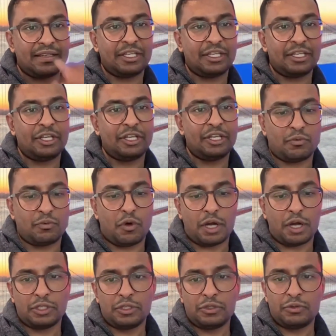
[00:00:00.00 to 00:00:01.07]
he's a
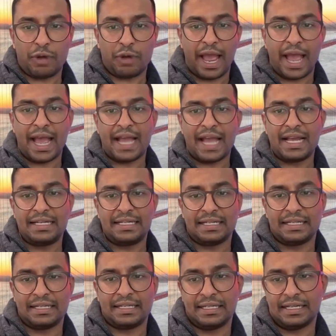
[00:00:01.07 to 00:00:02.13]
Waterloo grad
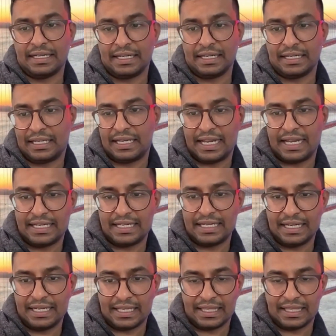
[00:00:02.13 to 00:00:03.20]
and
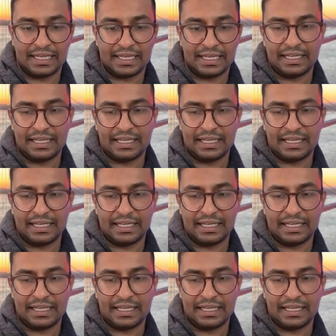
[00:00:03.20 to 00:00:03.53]
Canadian. I think he